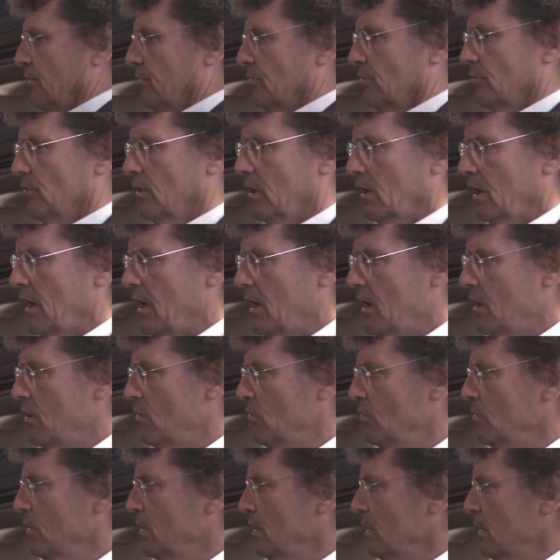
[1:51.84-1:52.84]
to
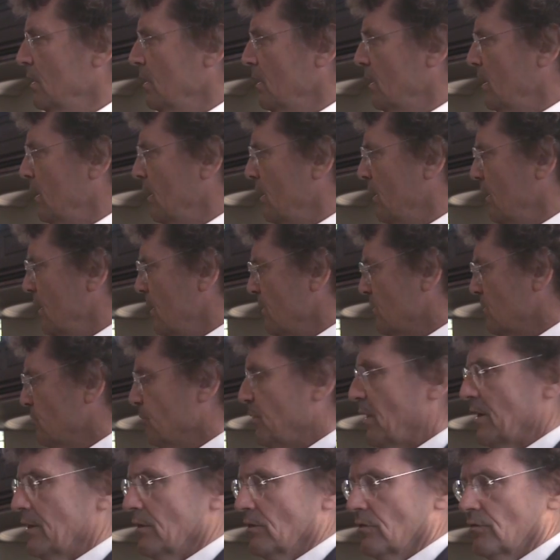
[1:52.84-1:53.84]
allow a
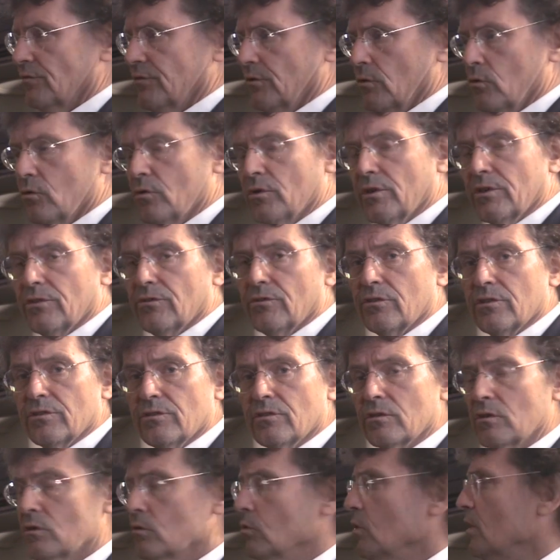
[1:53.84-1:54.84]
space for orchestras
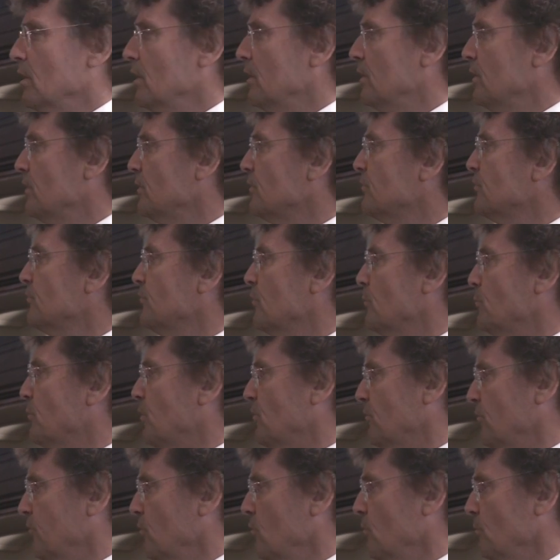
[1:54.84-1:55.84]
and choirs for
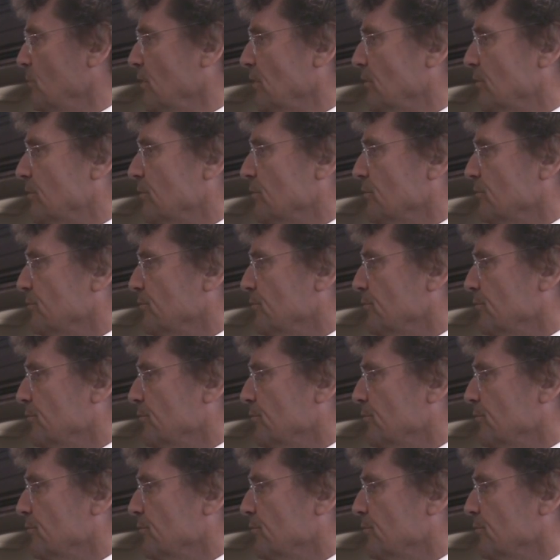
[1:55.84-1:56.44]
performance.